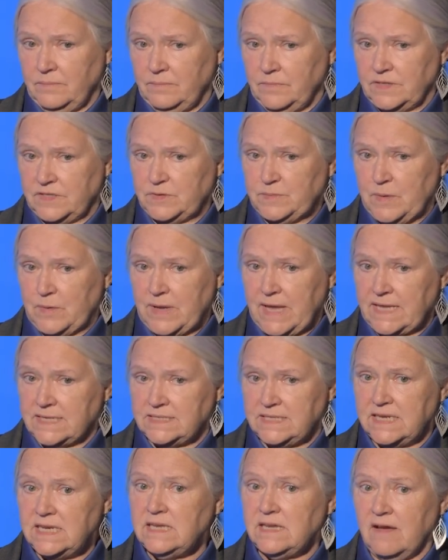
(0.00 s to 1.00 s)
the Spokane
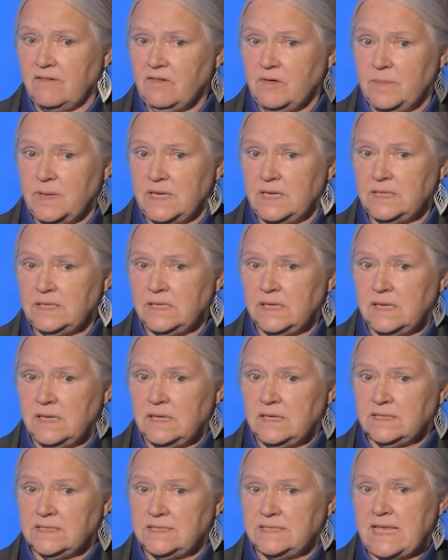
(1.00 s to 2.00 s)
city government
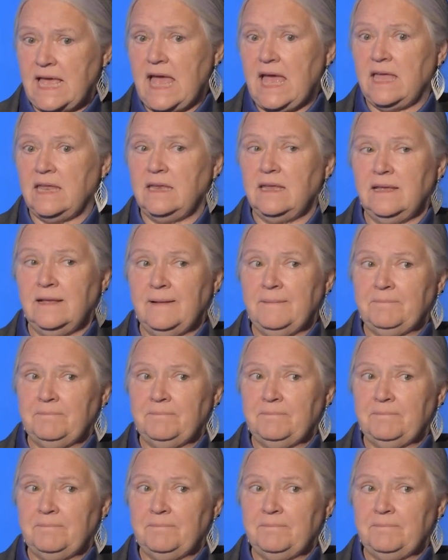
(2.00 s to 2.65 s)
said